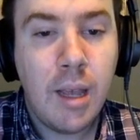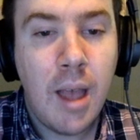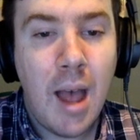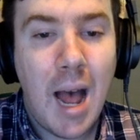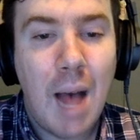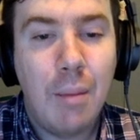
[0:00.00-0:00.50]

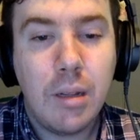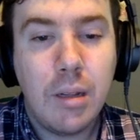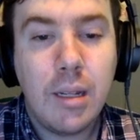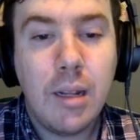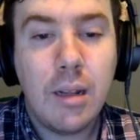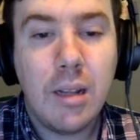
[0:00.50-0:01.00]
I'm a
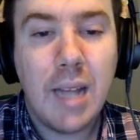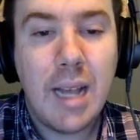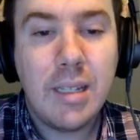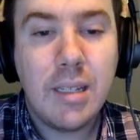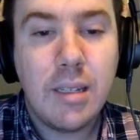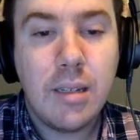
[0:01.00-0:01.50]
little
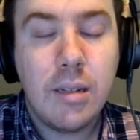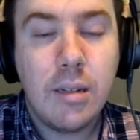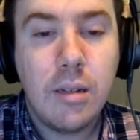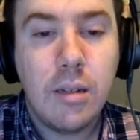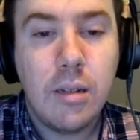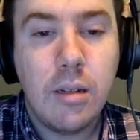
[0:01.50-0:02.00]
less
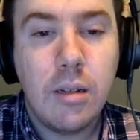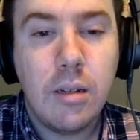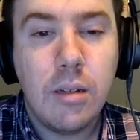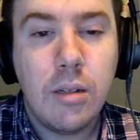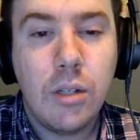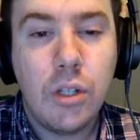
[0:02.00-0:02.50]

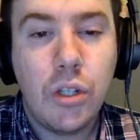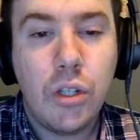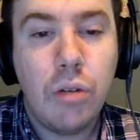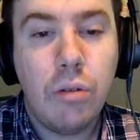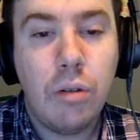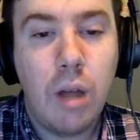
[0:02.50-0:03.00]

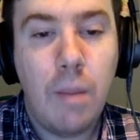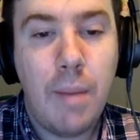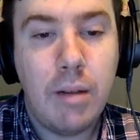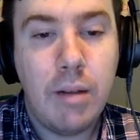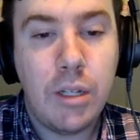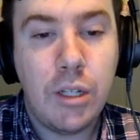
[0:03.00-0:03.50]
certain
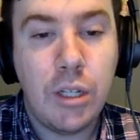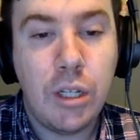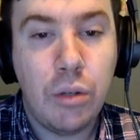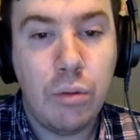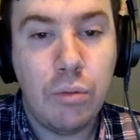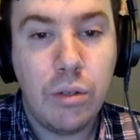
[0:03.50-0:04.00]
about its
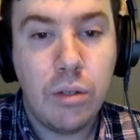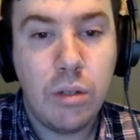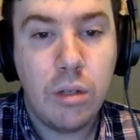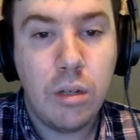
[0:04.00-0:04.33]
use